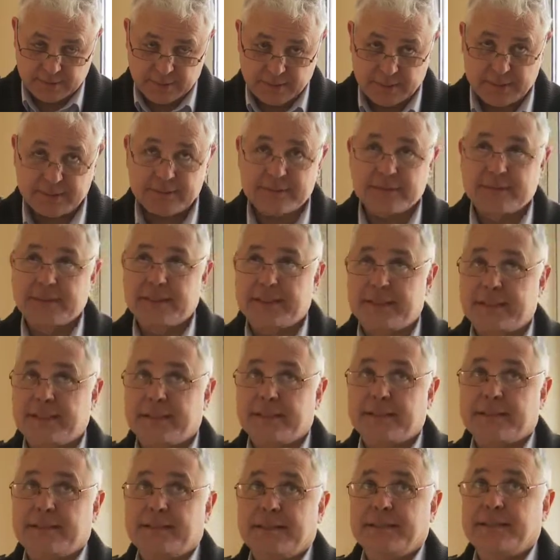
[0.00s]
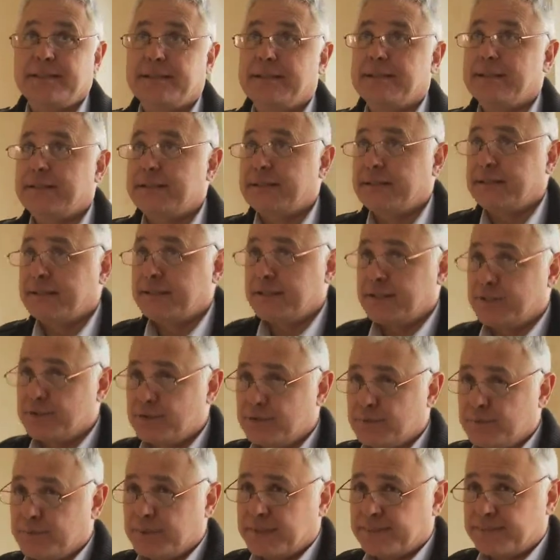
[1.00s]
The last thing down in the
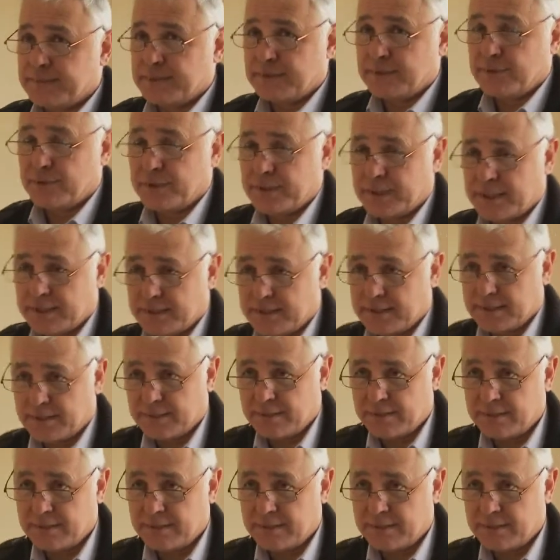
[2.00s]
kitchen we have to look at,